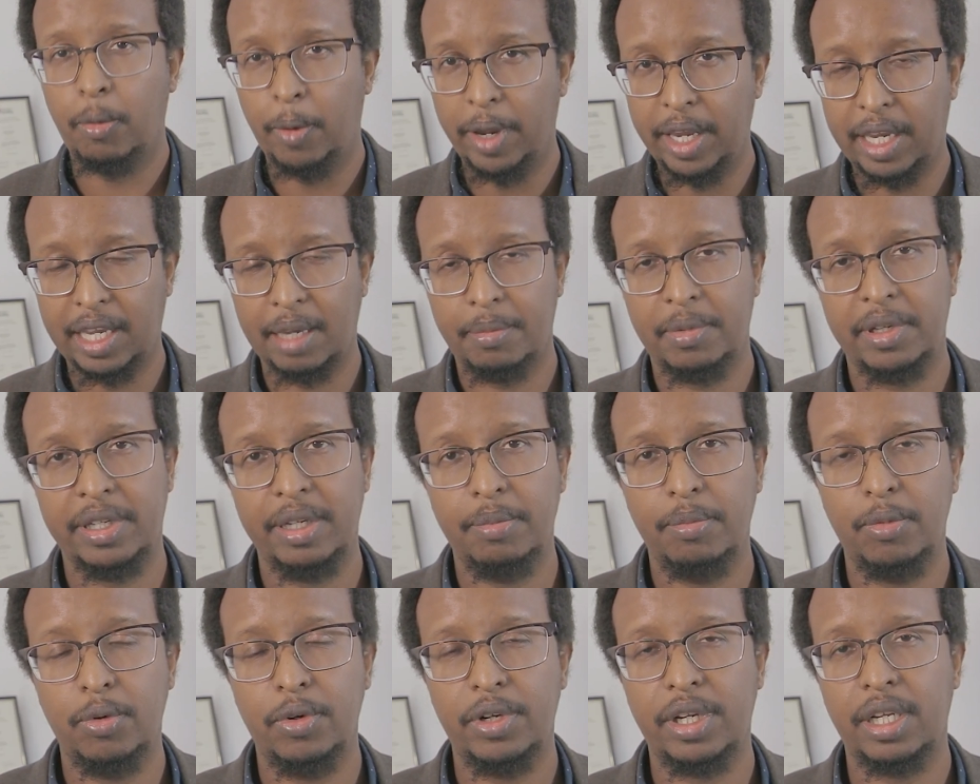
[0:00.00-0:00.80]
I wake up in
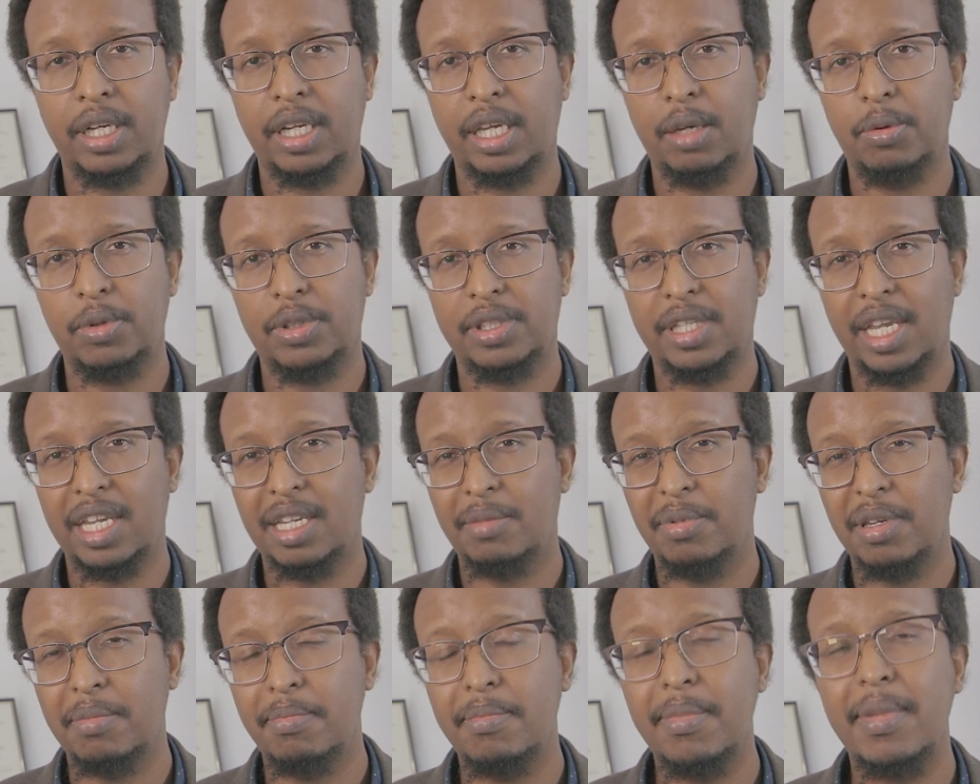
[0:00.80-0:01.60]
the morning, it would
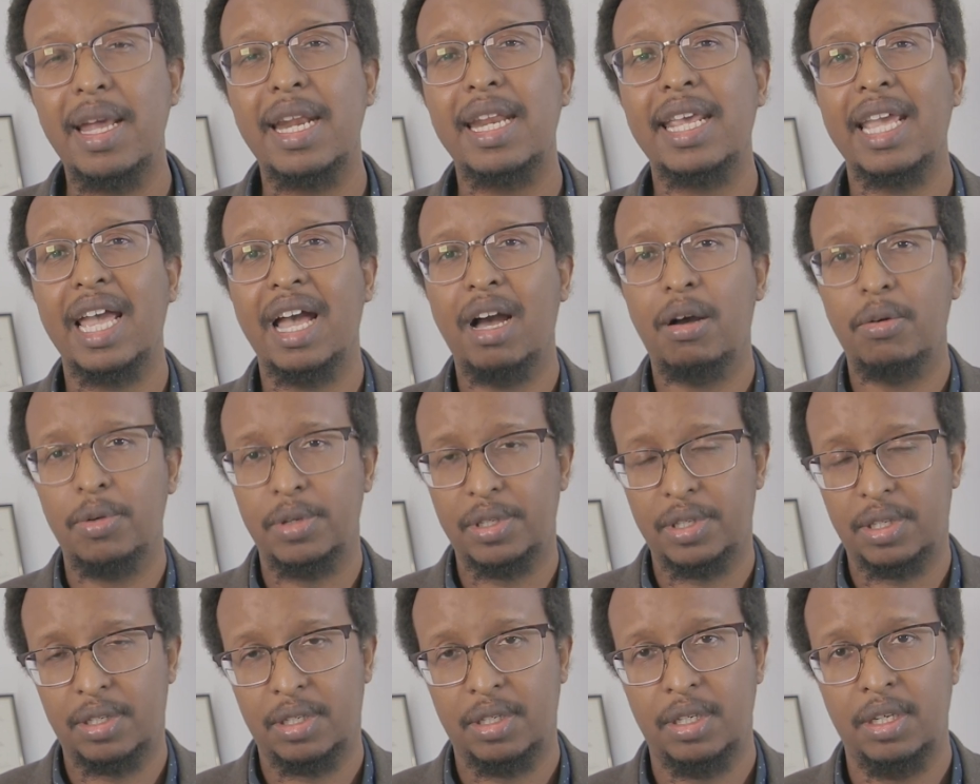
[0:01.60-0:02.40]
take me many
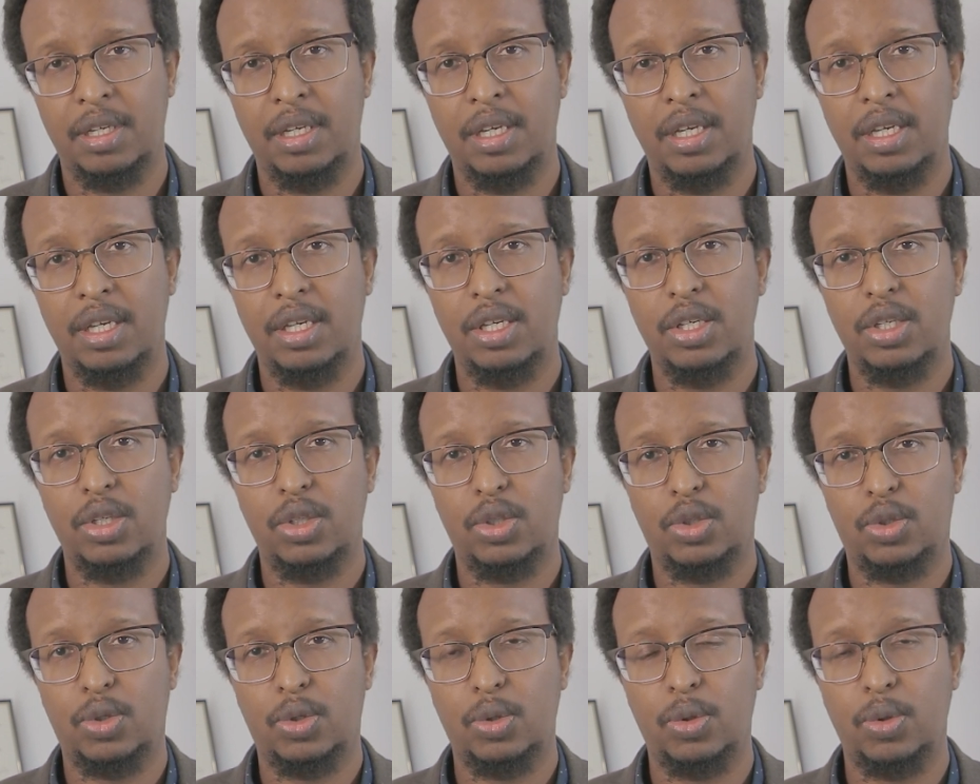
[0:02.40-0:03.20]
hours
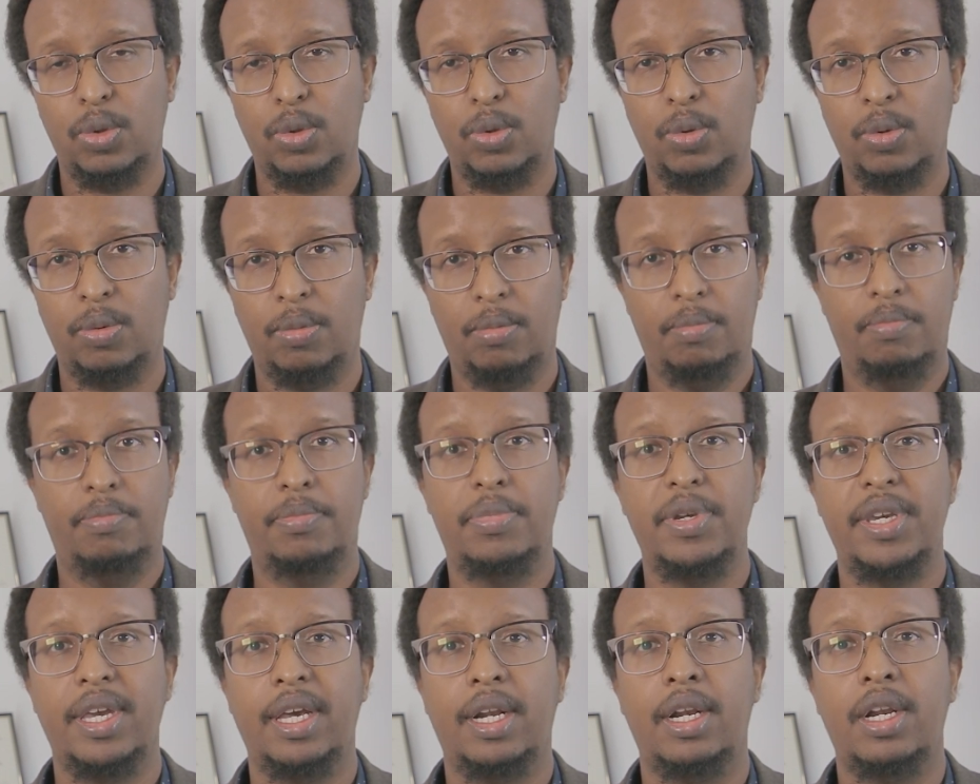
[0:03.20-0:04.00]
to
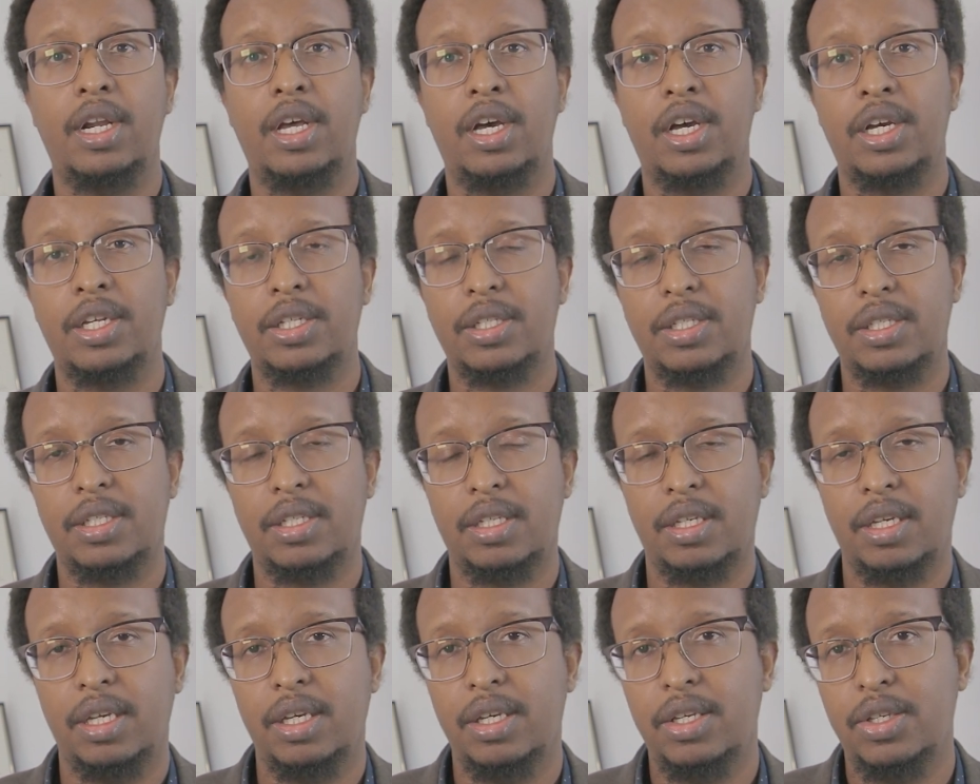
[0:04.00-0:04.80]
be
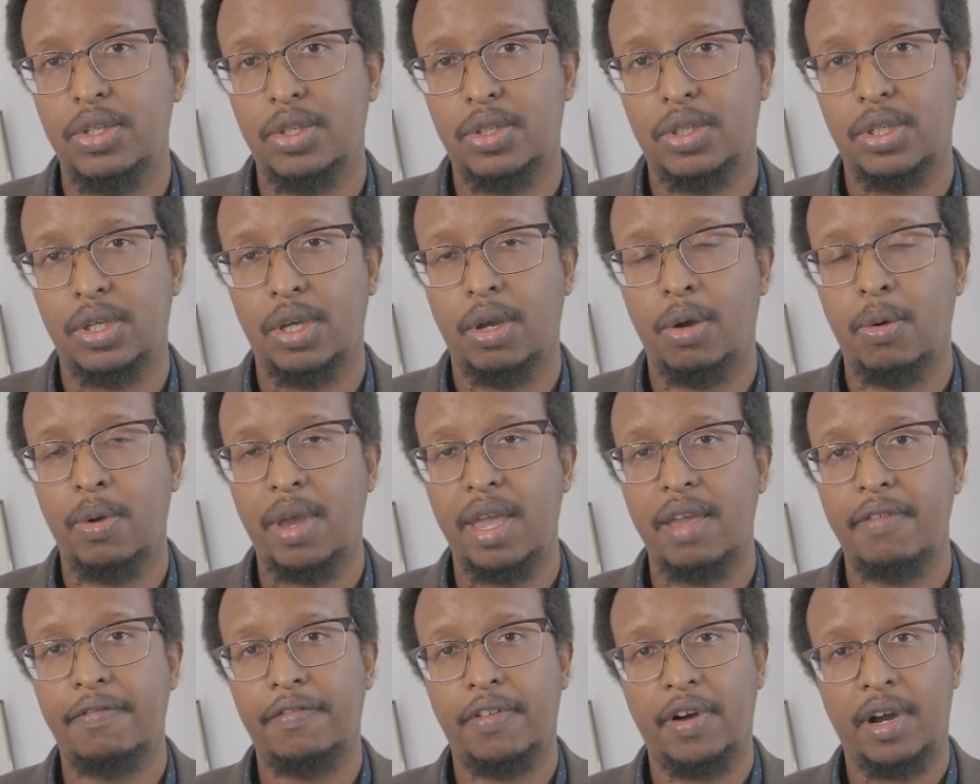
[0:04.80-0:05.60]
alert.
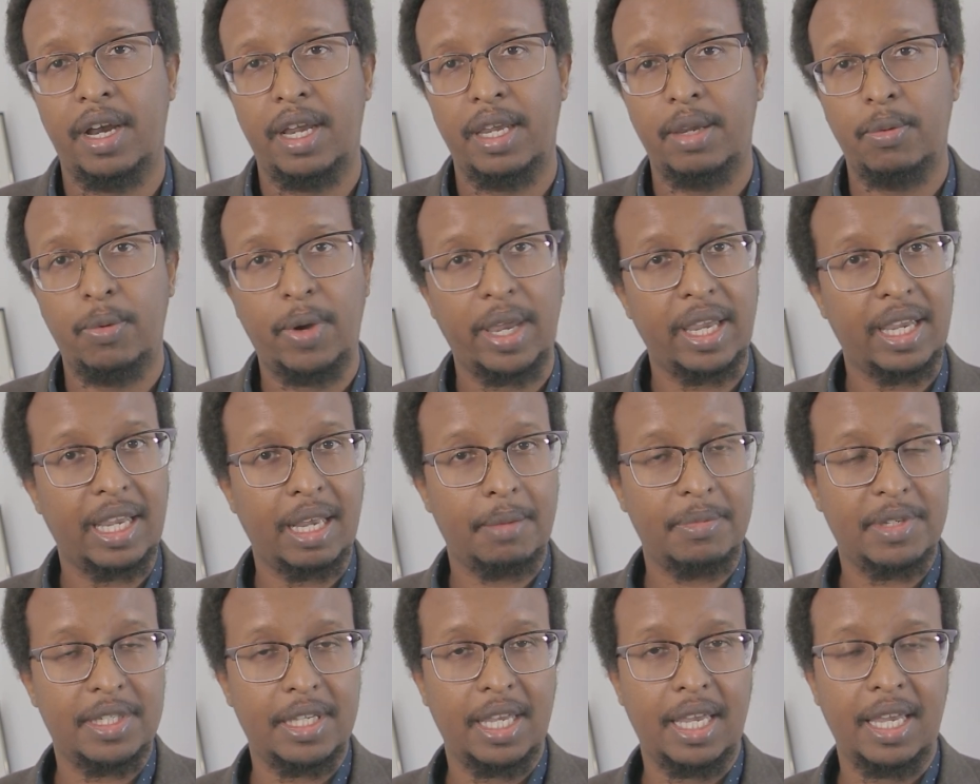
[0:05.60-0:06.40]
So if I
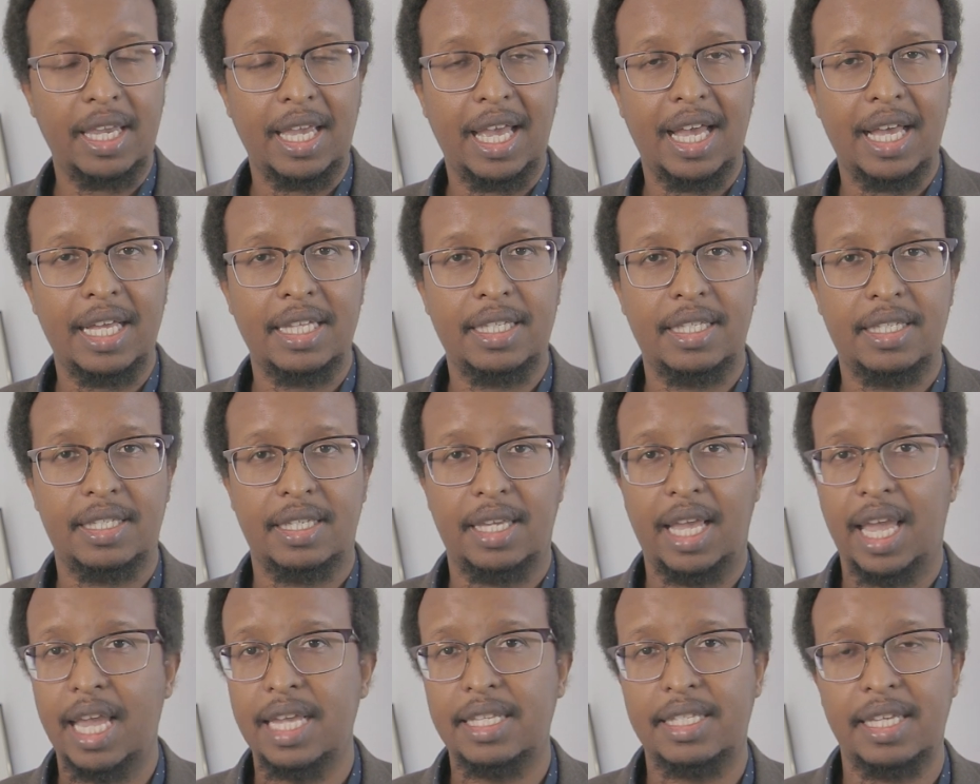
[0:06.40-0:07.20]
wake up, say,
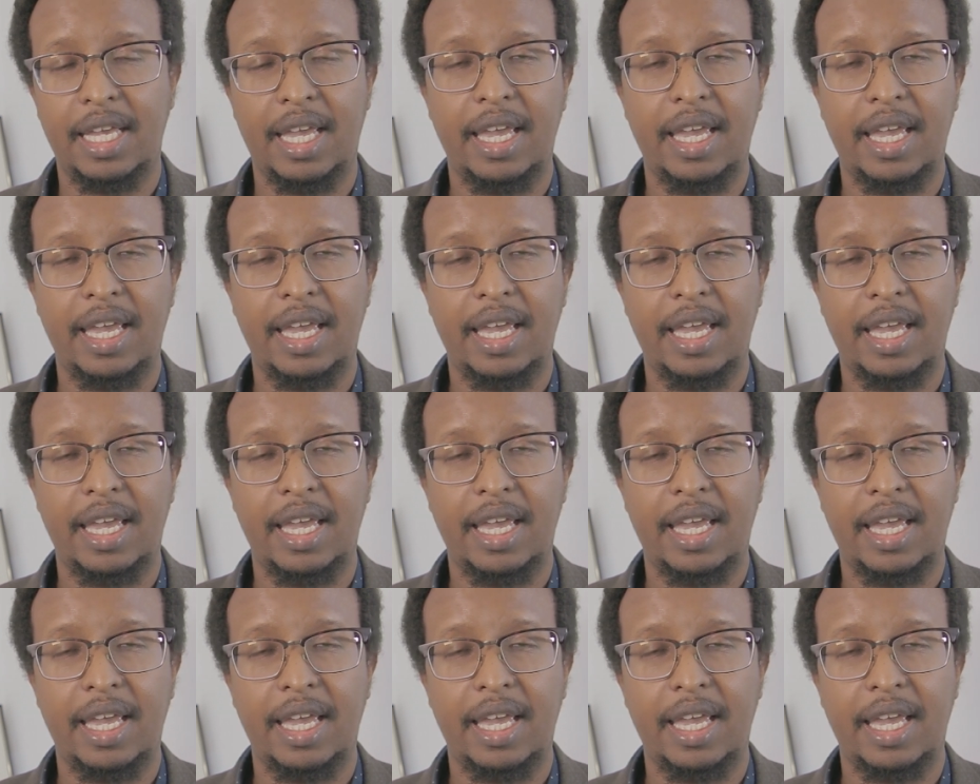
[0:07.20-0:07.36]
at 8